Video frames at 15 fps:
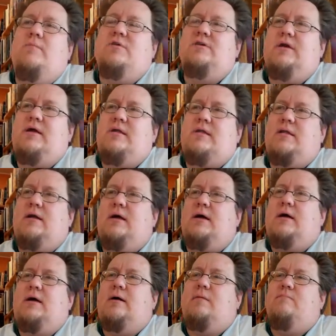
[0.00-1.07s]
But yes,
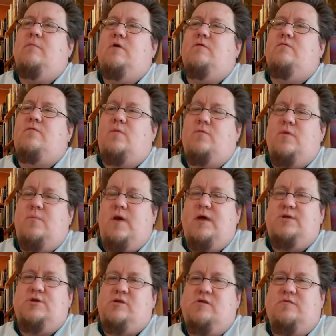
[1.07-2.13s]
from the
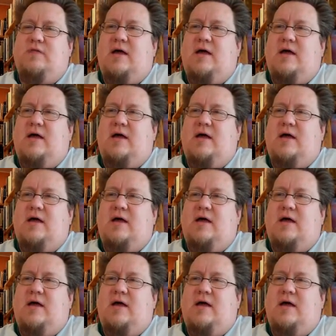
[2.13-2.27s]
pages of